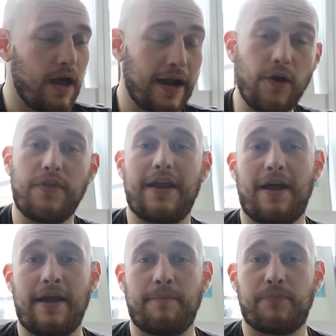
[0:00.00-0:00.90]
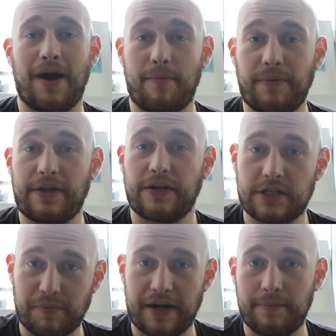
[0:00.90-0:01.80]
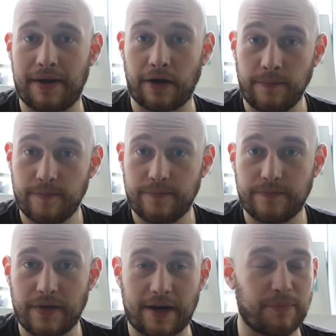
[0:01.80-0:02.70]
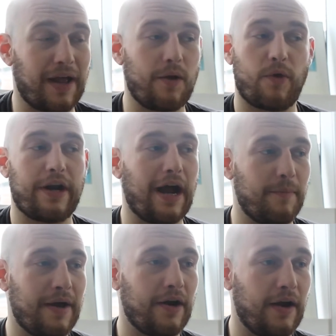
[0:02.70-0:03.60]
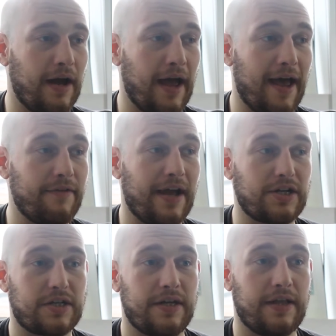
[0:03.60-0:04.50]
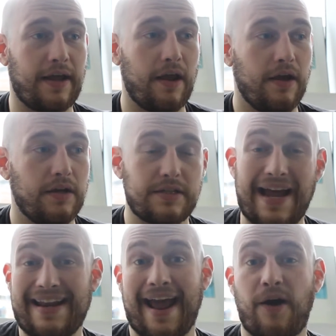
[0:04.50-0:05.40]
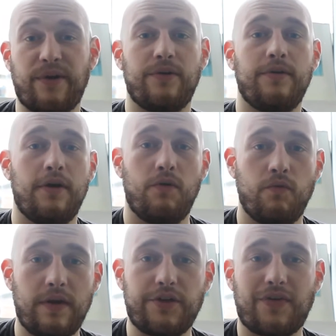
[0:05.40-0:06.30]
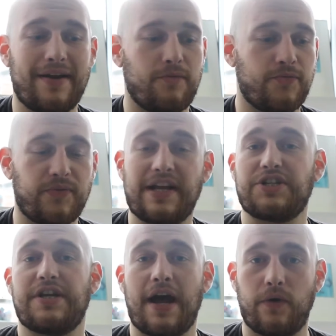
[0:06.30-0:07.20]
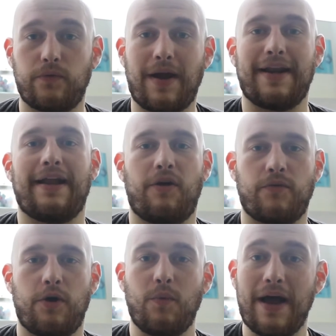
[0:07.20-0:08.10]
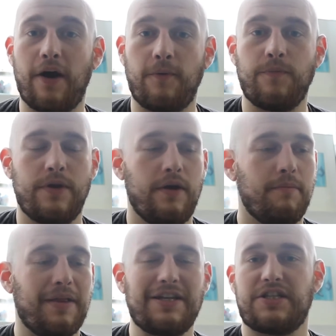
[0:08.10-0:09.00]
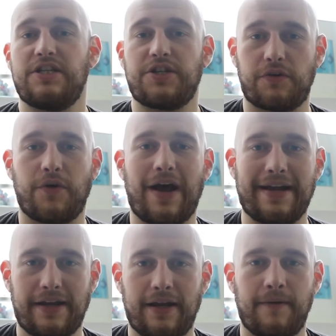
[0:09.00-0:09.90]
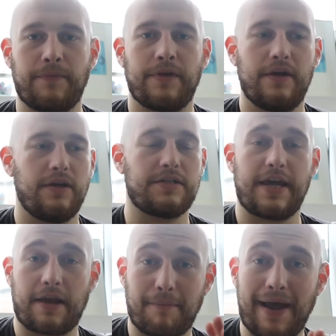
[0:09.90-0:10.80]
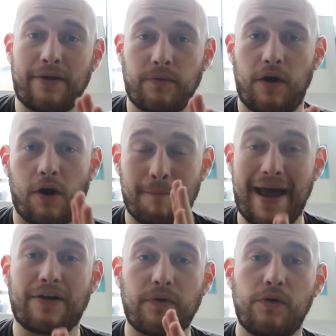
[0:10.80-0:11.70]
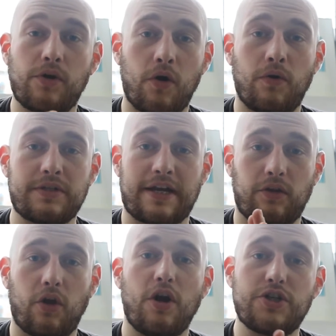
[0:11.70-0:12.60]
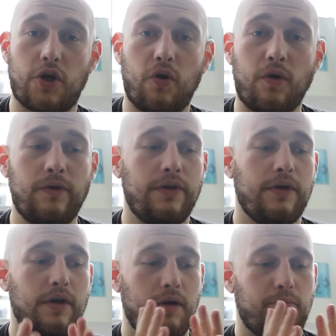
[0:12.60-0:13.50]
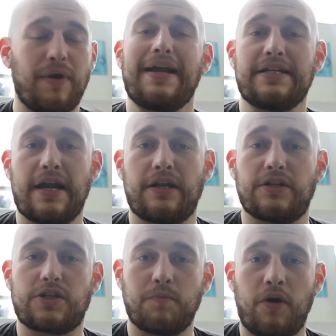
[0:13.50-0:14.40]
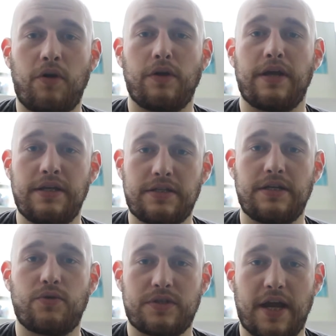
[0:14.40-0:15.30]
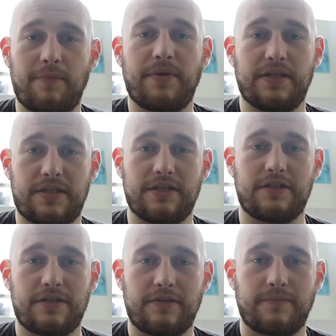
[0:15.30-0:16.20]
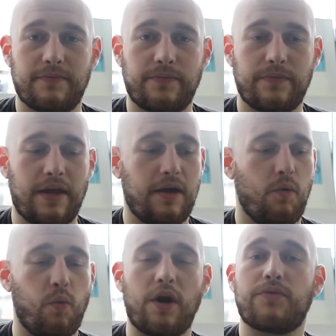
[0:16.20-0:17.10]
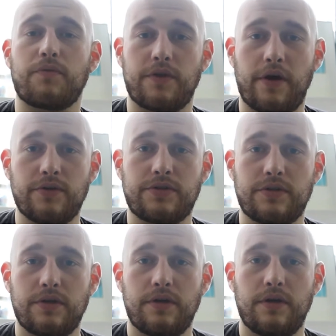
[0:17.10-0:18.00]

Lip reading: I know that I probably could explain it better. I could probably word it out better. I haven't actually sat down and really tried to flesh it out and write it out real well, but that's the general idea. You take a micro or macro goal, take a large goal, break it down into small, easy to attain pieces, work through those.